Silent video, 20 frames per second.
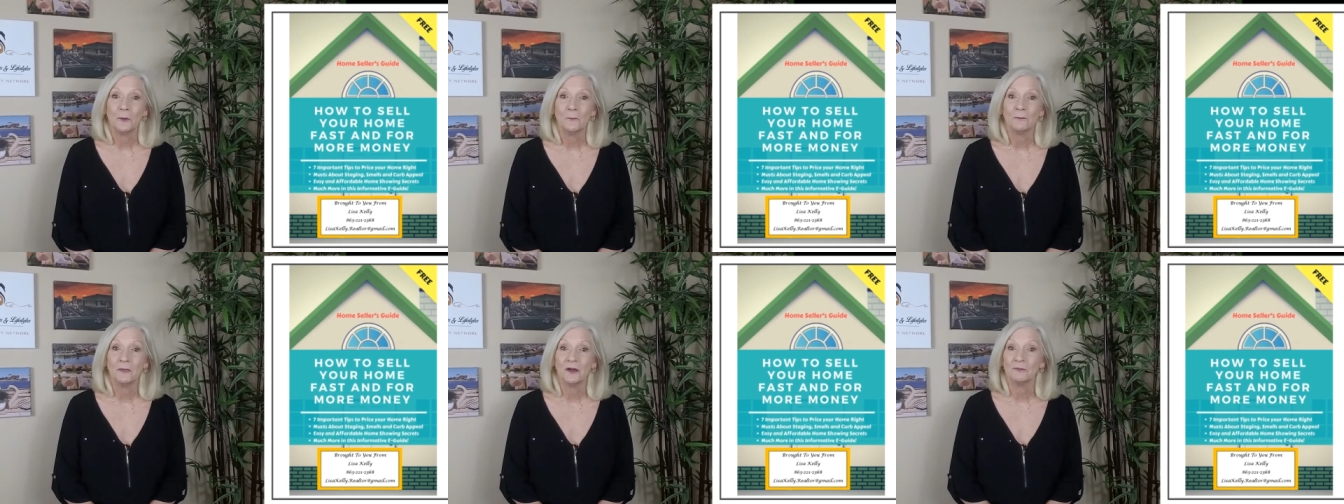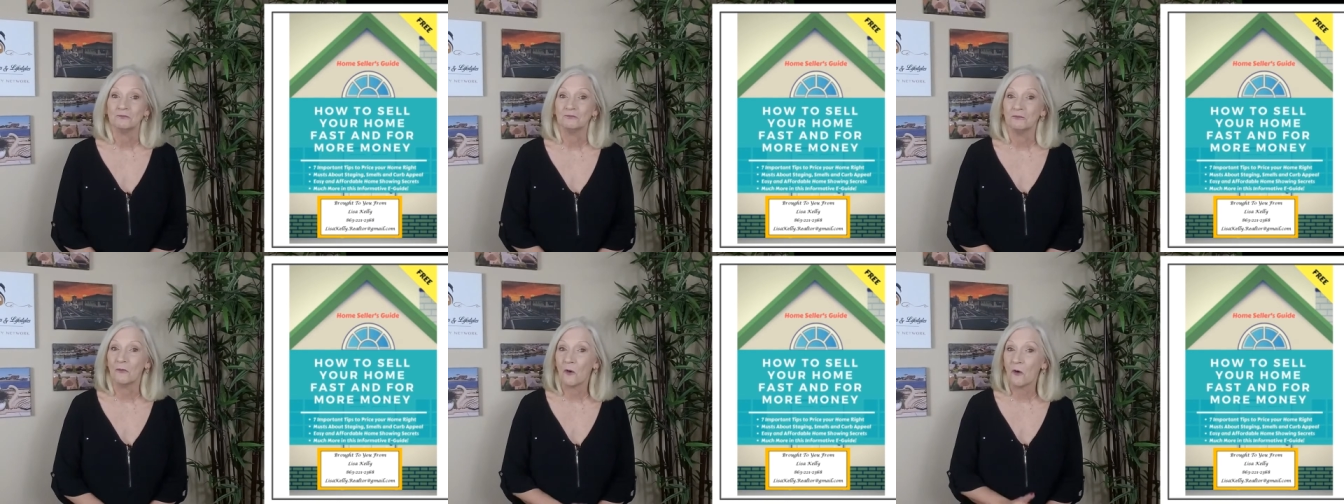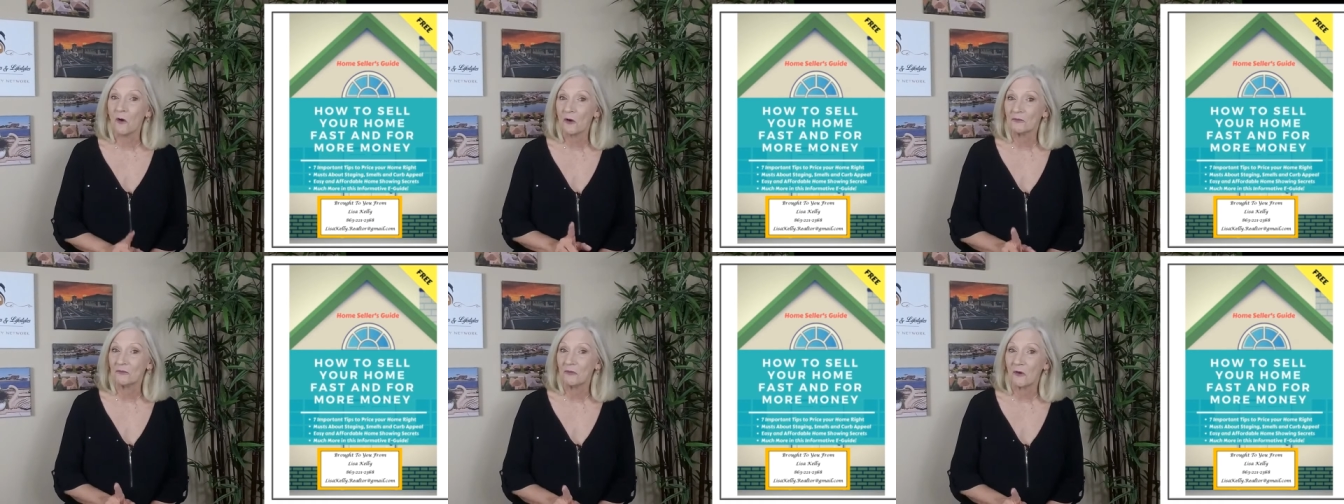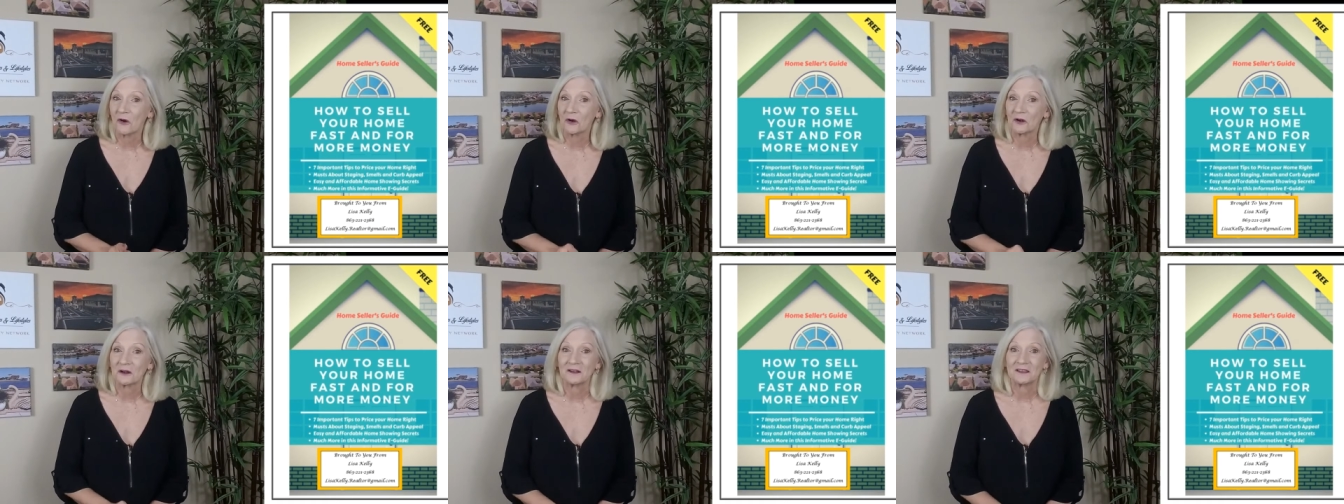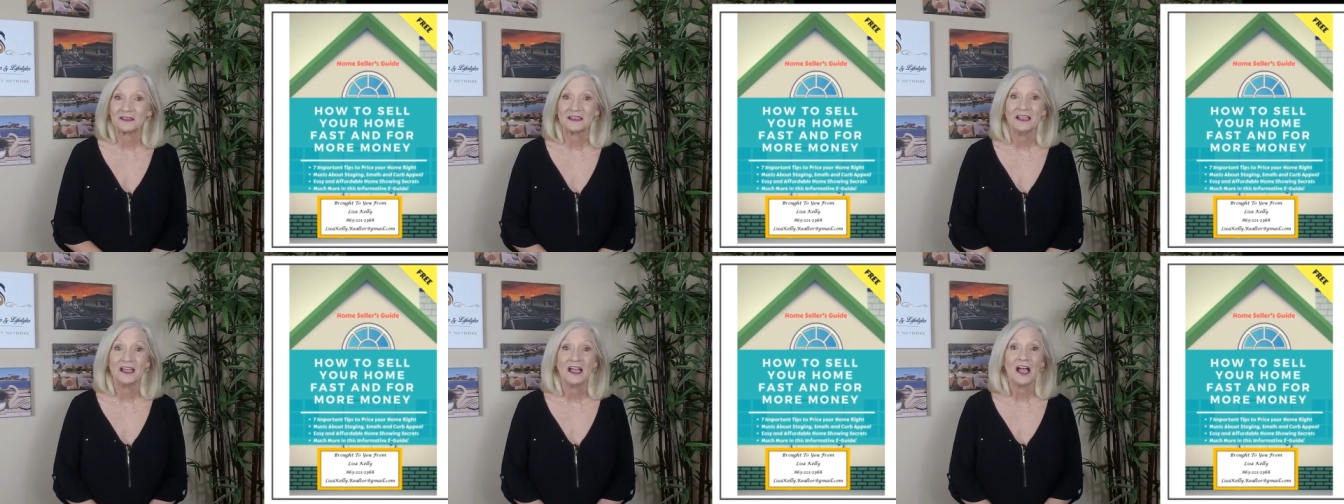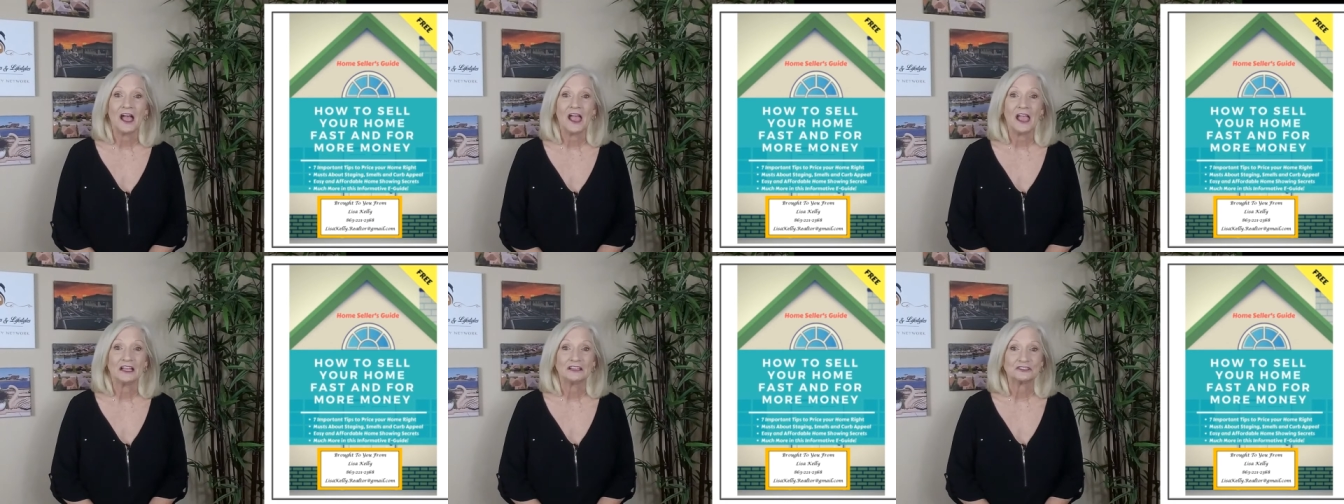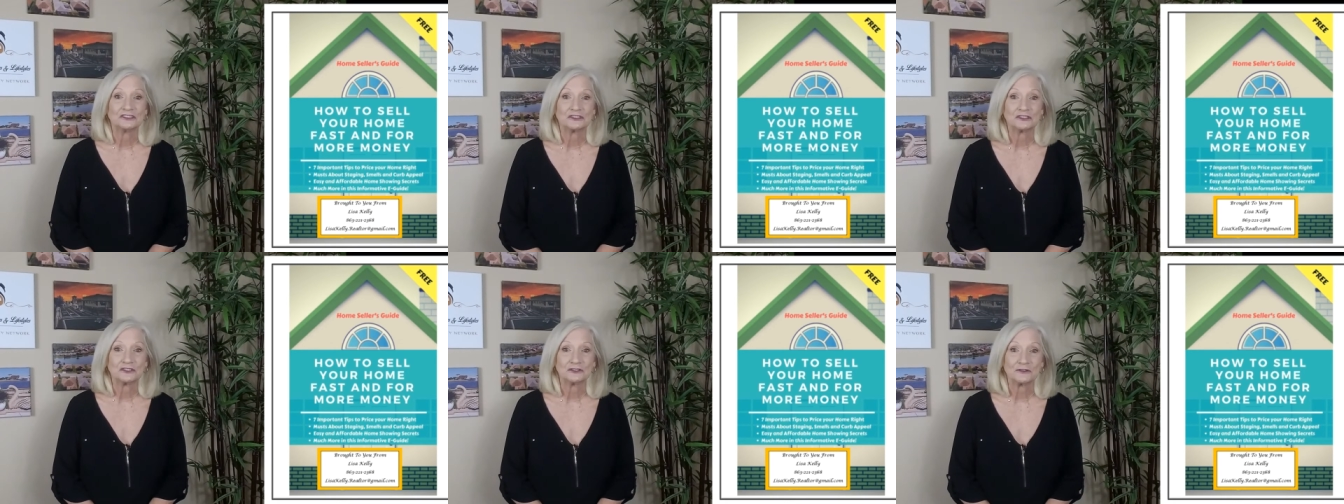but more importantly, a
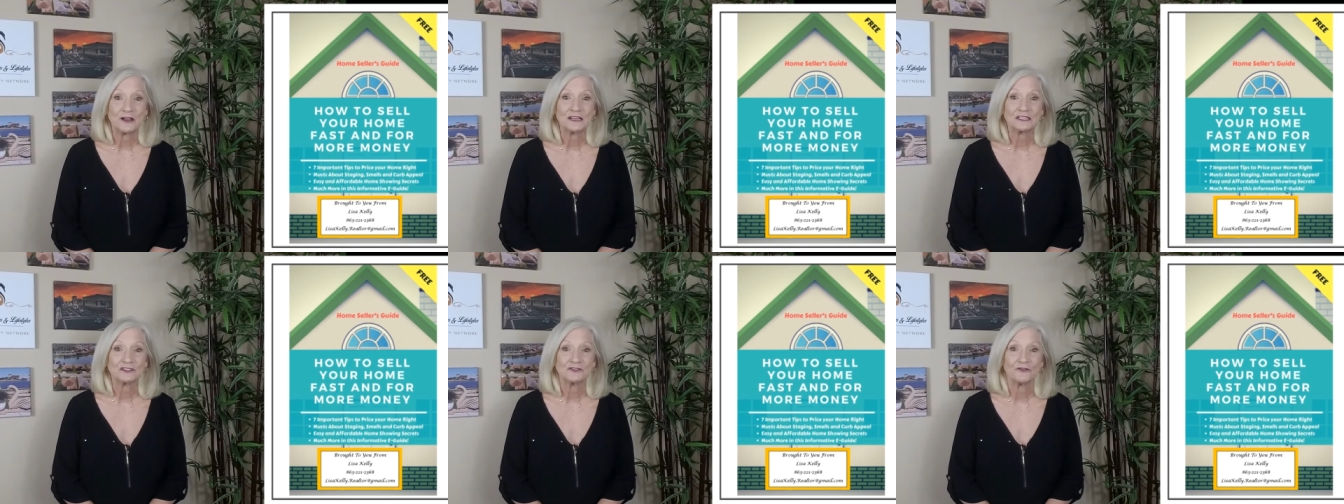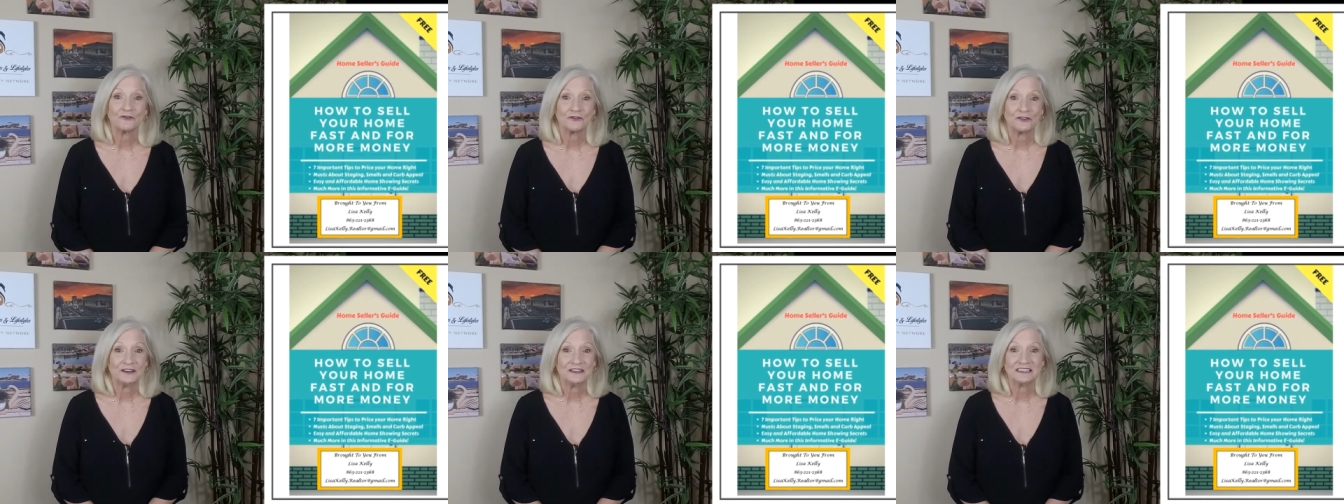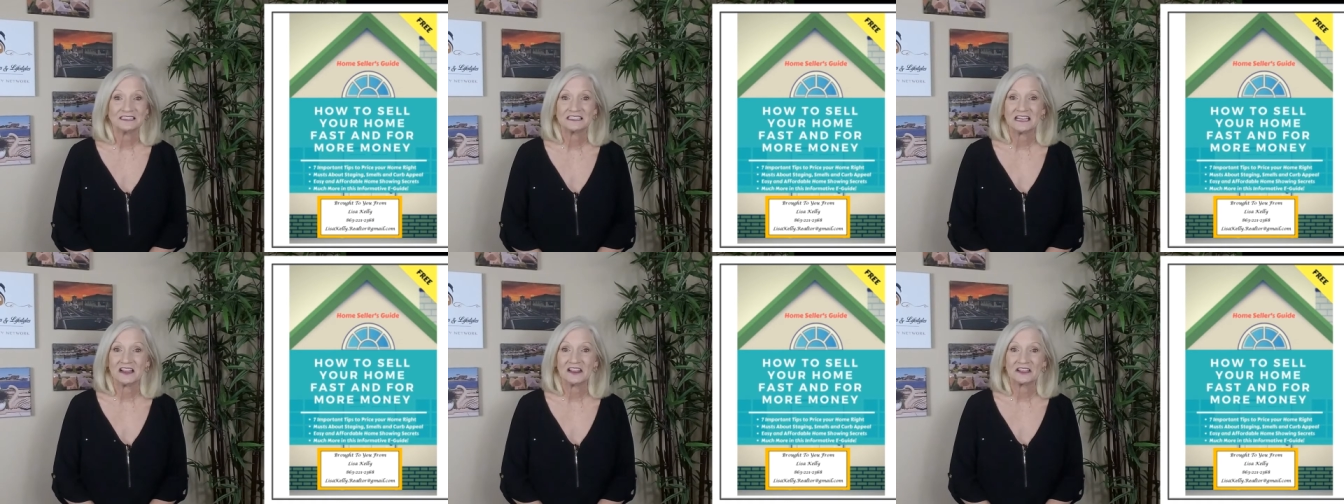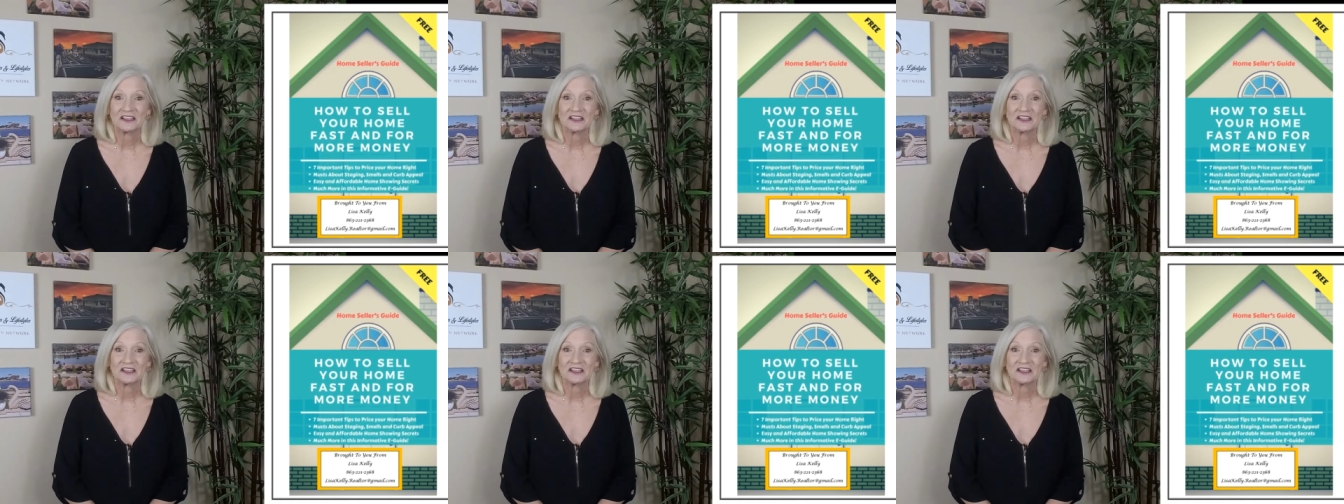stress-free selling